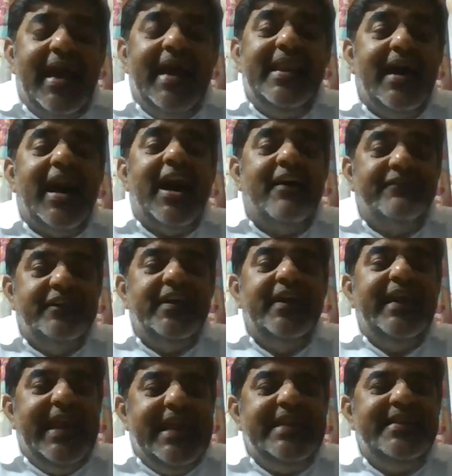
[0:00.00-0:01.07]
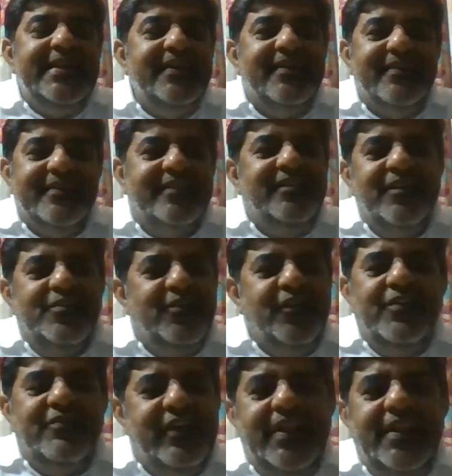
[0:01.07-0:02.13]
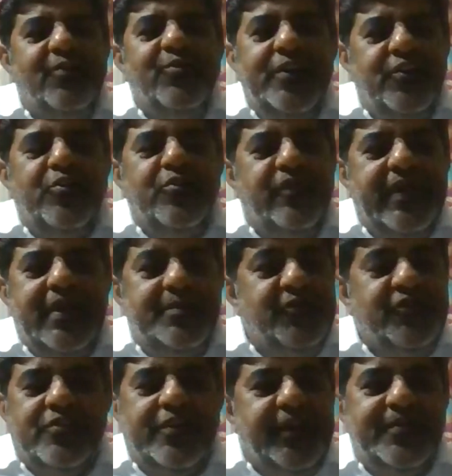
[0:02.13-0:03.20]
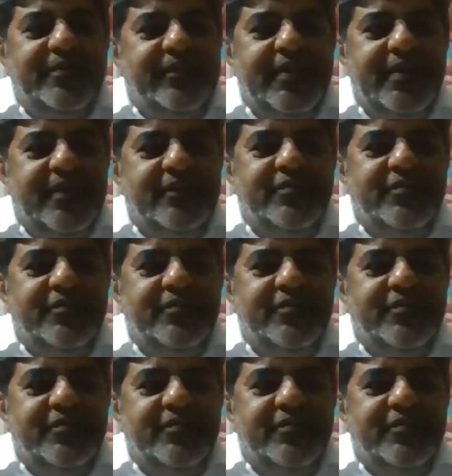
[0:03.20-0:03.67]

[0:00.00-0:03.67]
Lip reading: And after 8 years, you're really going nowhere, I'm sorry to say.